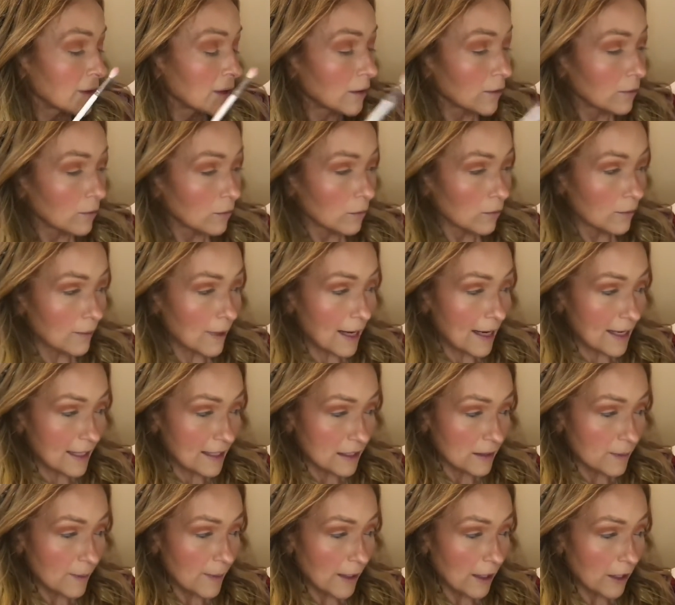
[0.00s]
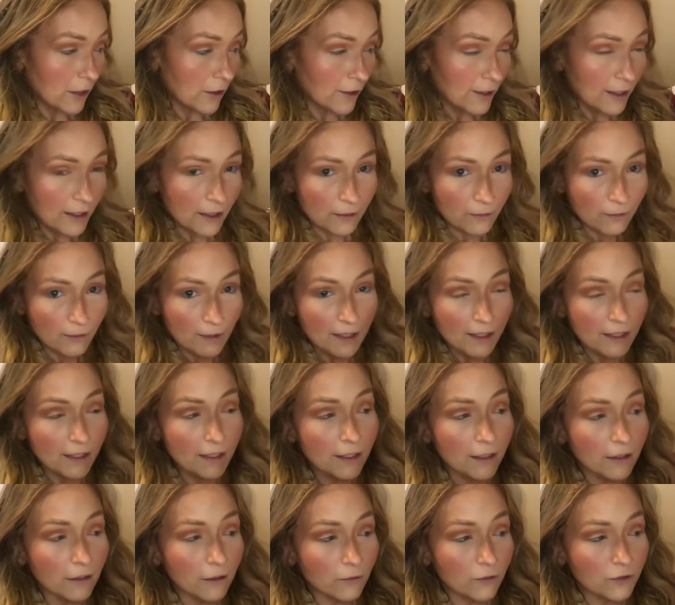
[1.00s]
Raspberry right
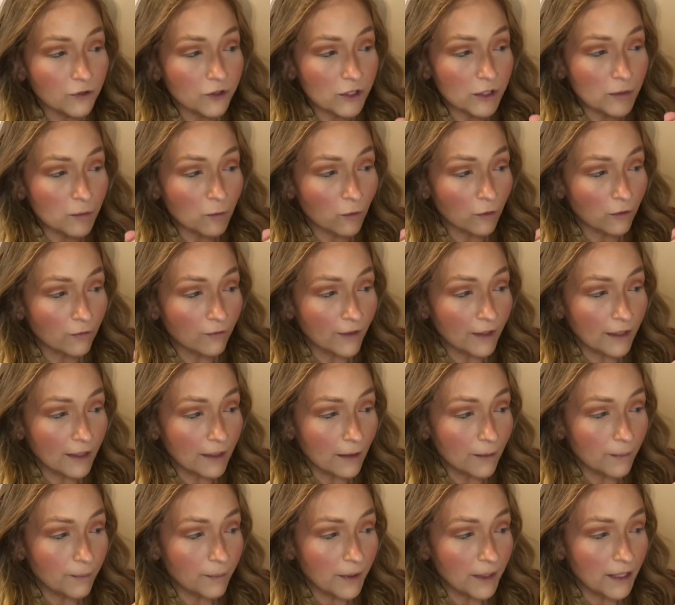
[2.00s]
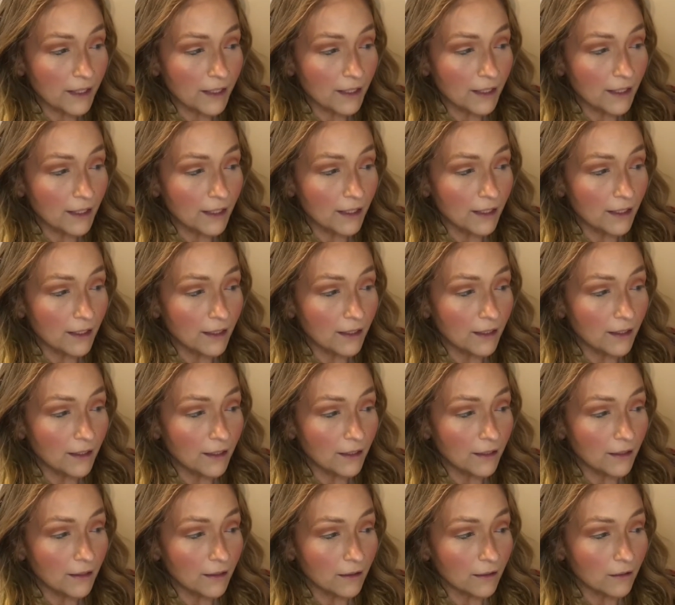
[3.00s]
here, which is more of like a
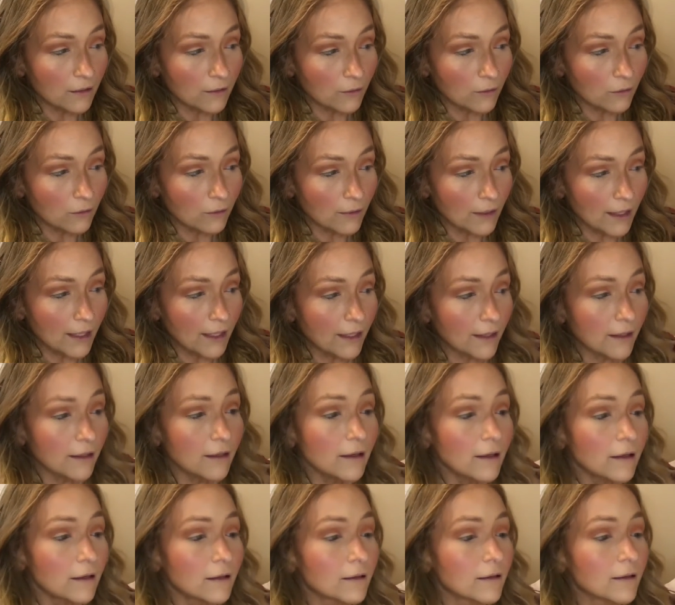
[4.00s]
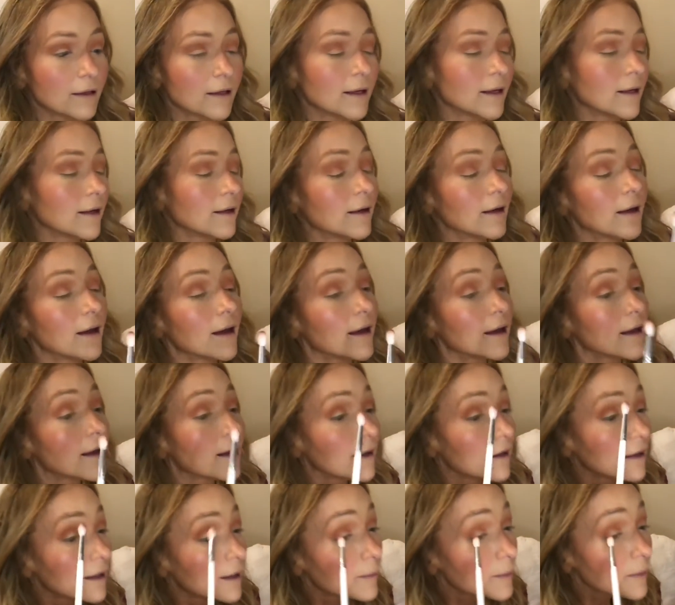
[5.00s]
pinky red.
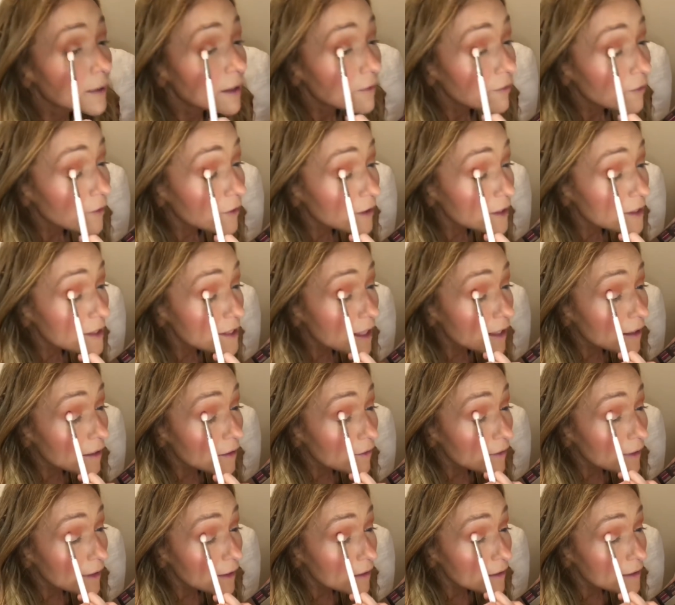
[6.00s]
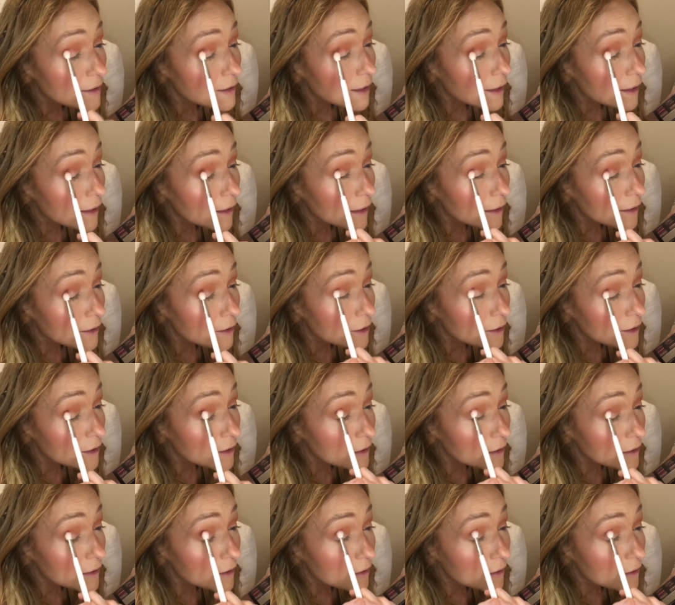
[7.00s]
And I'm gonna focus that on the outside edges.